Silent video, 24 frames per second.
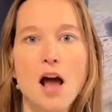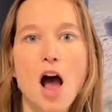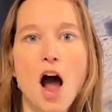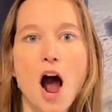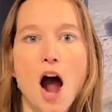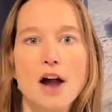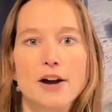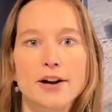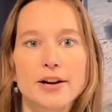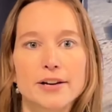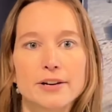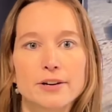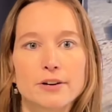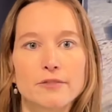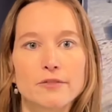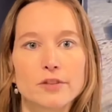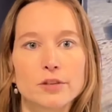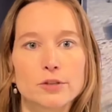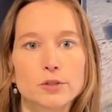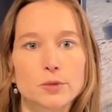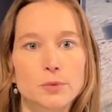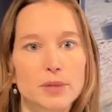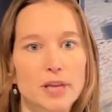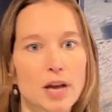Our
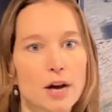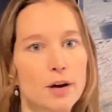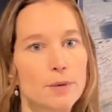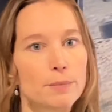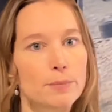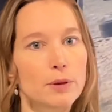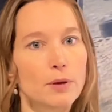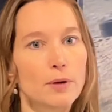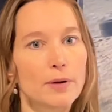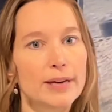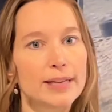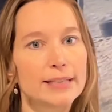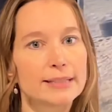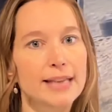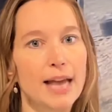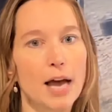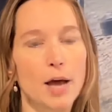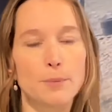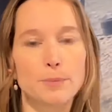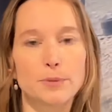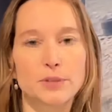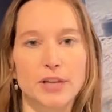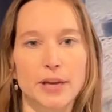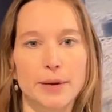interviews with our employees
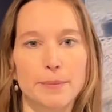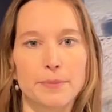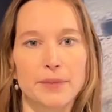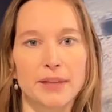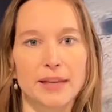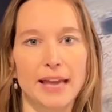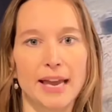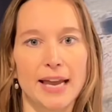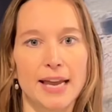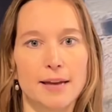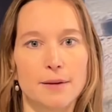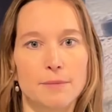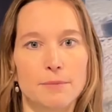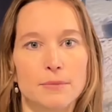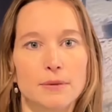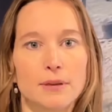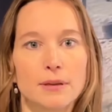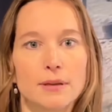helped shape the game.